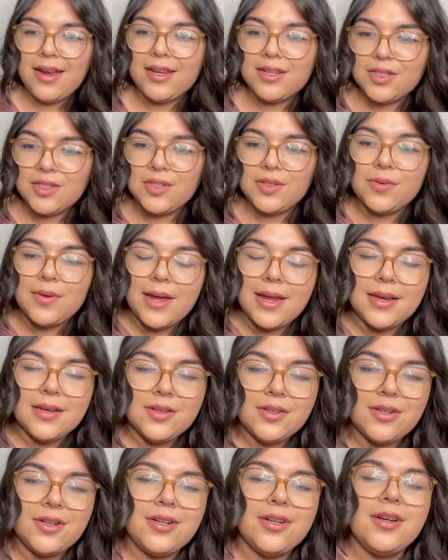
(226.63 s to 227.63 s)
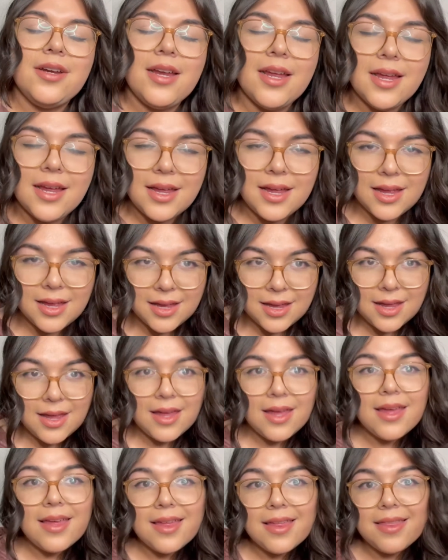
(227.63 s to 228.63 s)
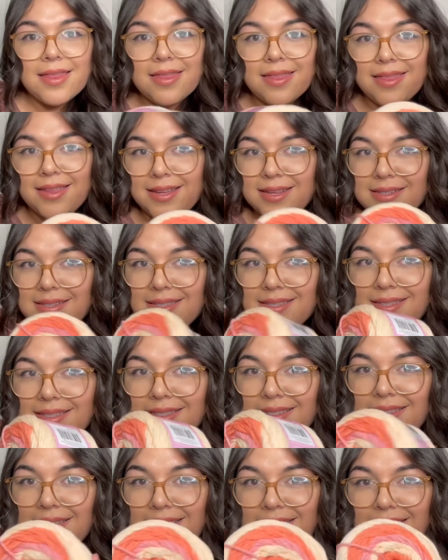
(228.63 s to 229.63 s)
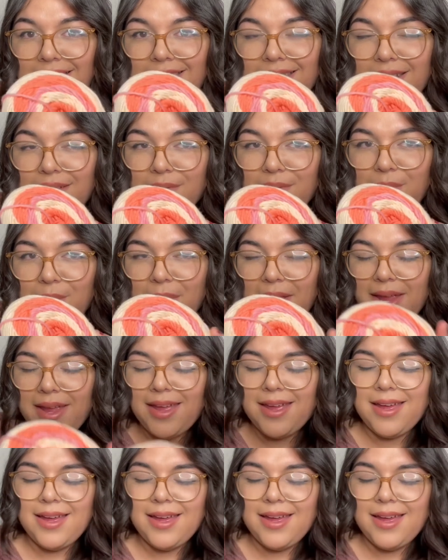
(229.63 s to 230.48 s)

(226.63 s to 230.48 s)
to enter this giveaway.